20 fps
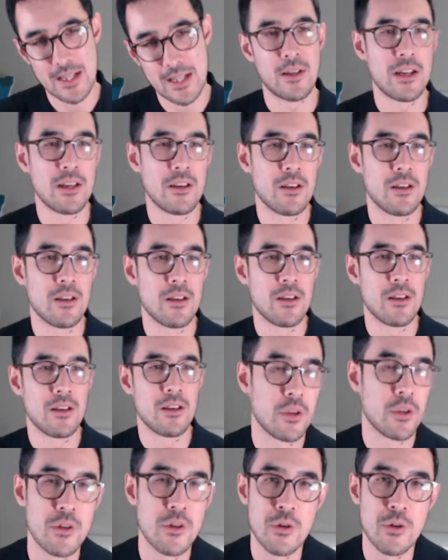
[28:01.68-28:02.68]
a, all
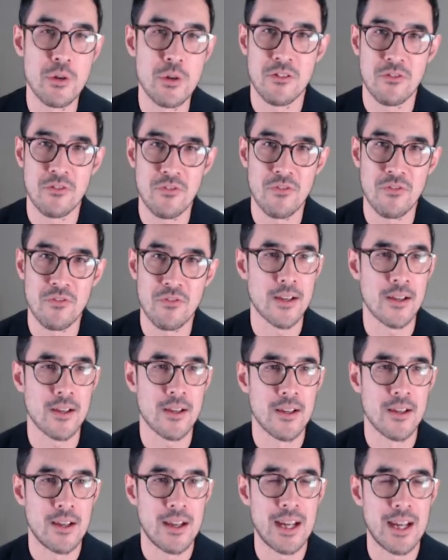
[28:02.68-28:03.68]
the news sphere
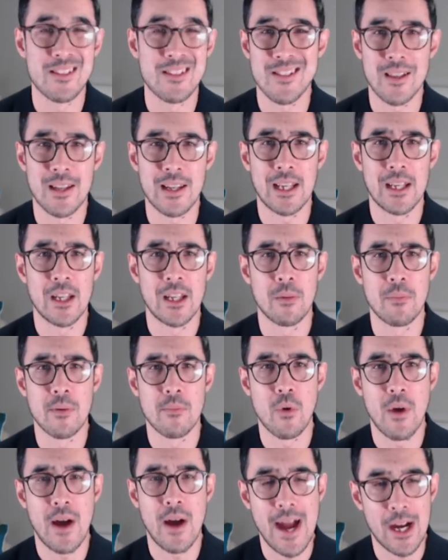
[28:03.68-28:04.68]
into something a little bit
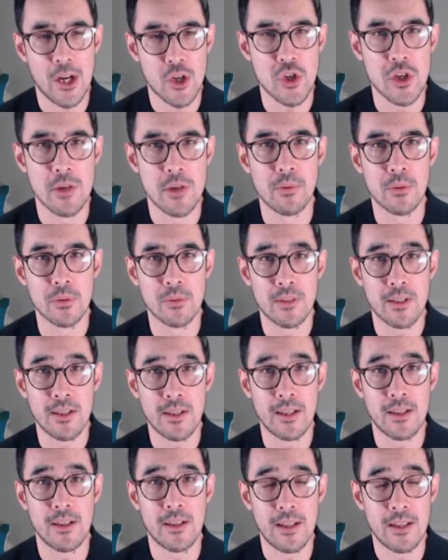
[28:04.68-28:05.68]
more actionable
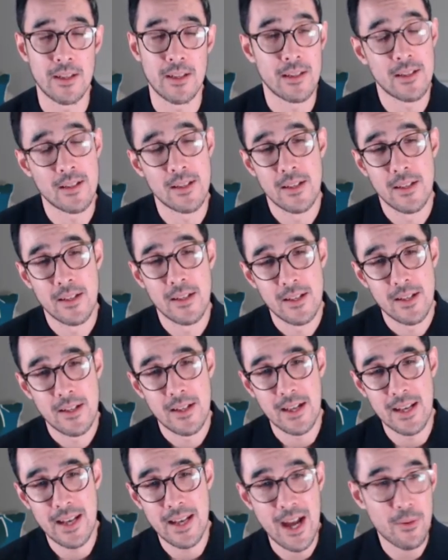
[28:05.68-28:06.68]
and and,
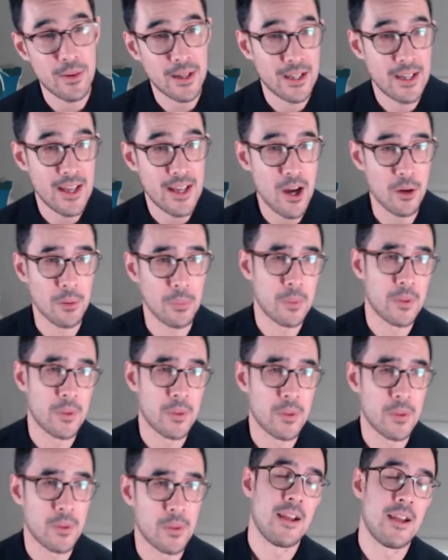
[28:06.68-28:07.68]
and how it can help.
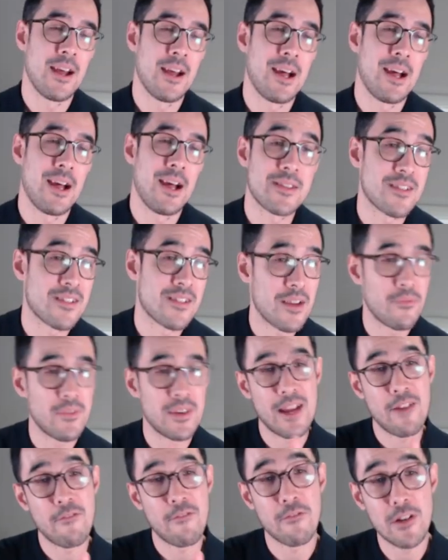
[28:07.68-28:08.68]
Uh, there's a
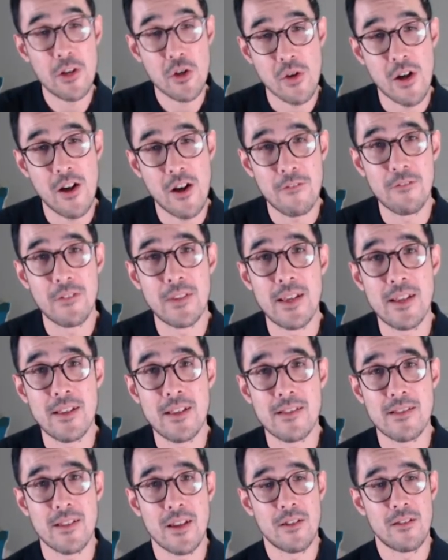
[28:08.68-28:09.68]
seven-day free trial for
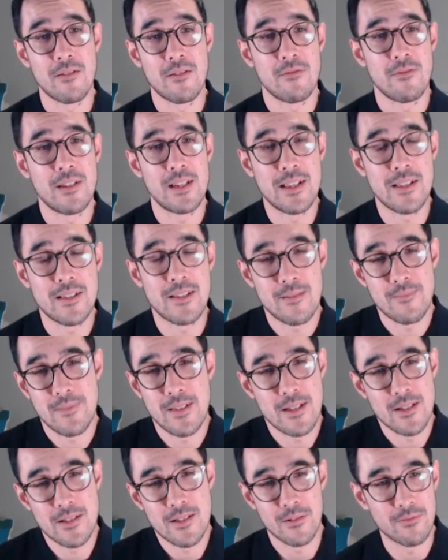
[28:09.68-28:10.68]
this, so really
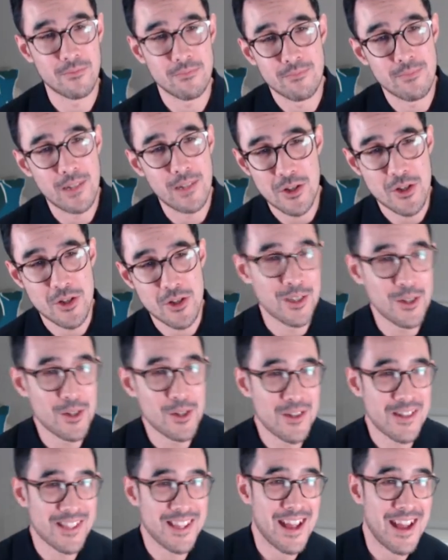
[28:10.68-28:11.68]
there's not much to
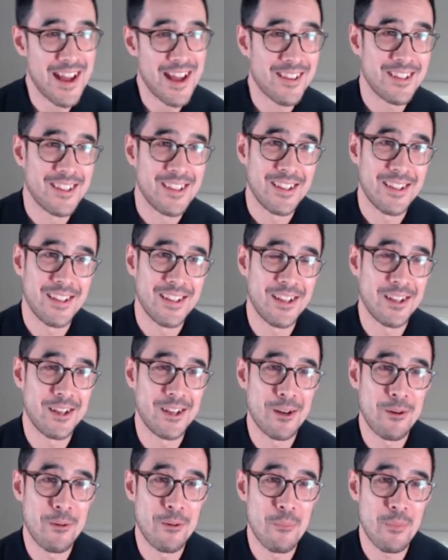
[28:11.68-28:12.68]
lose there.
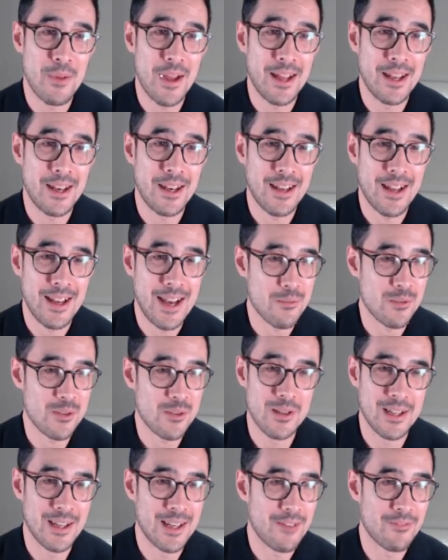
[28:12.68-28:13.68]
Um, and I'd
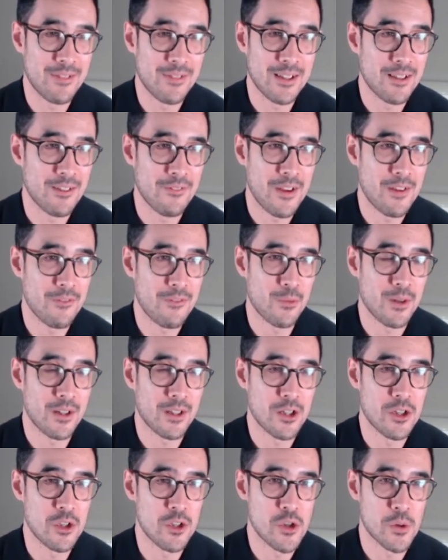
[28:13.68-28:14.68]
absolutely love it if everyone
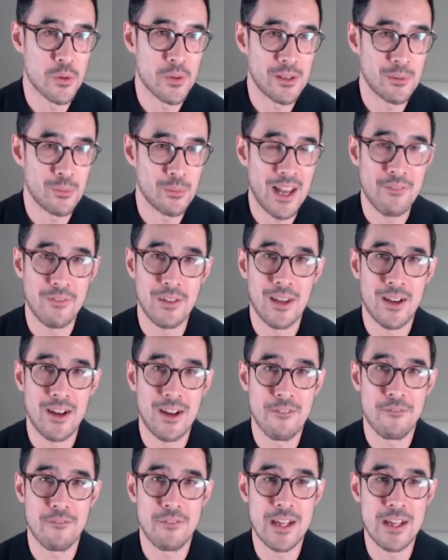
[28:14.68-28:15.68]
could join. We'll have a
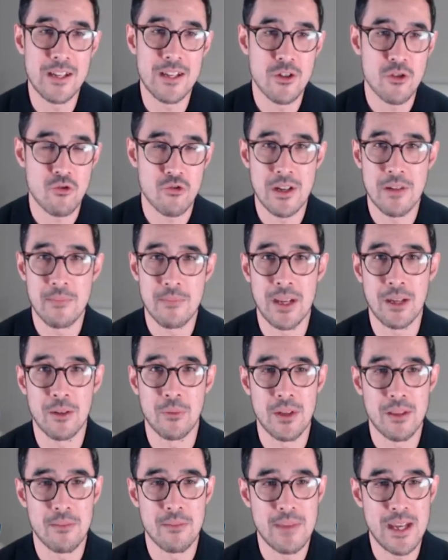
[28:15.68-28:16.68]
live feed
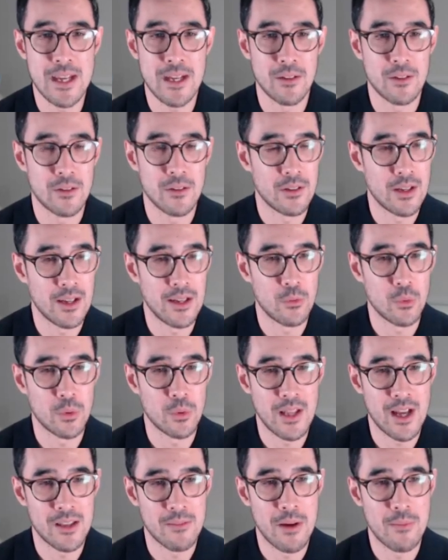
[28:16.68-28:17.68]
streaming with me and, and all
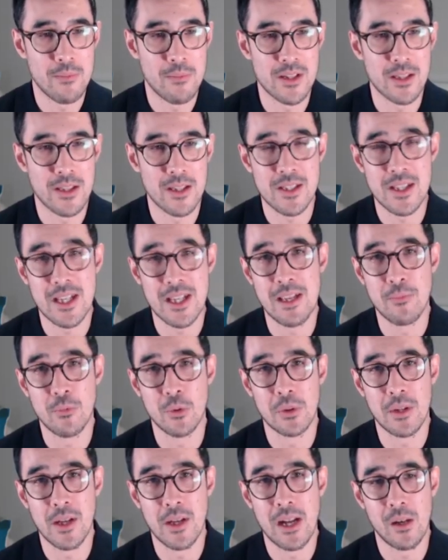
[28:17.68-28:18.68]
the other members of the team
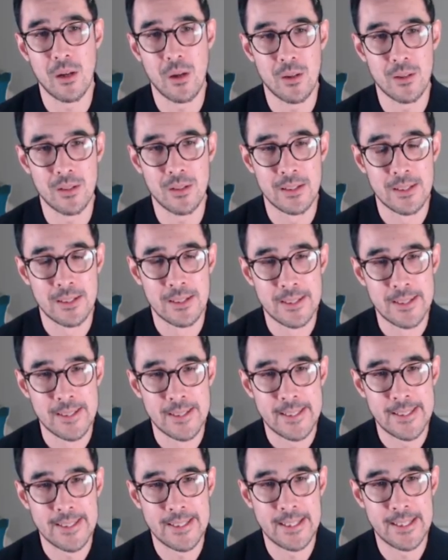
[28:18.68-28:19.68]
all night long.
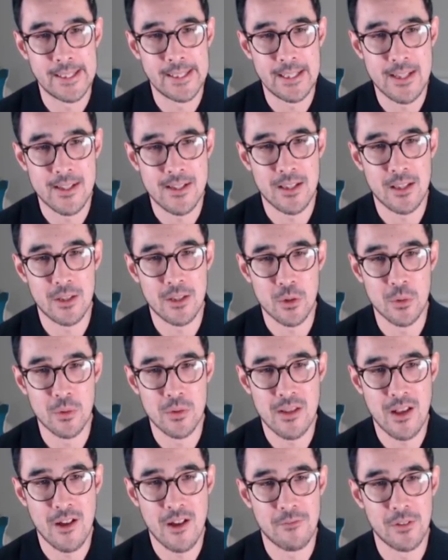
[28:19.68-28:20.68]
Uh, and there's other cool
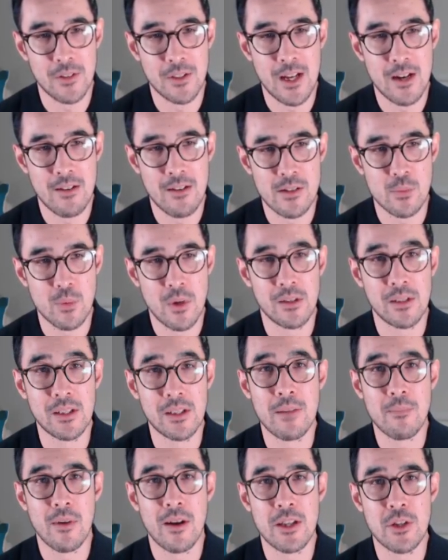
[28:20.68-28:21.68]
stuff on there as well
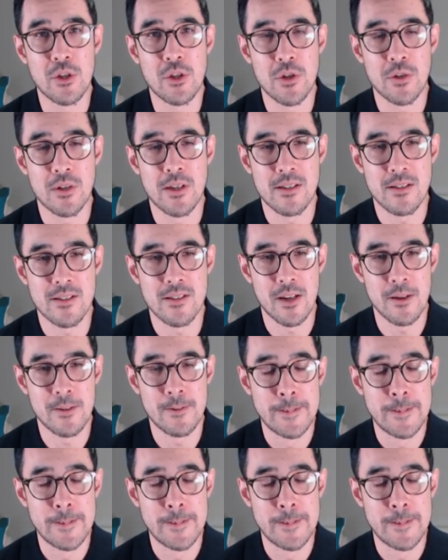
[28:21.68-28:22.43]
that you might enjoy. So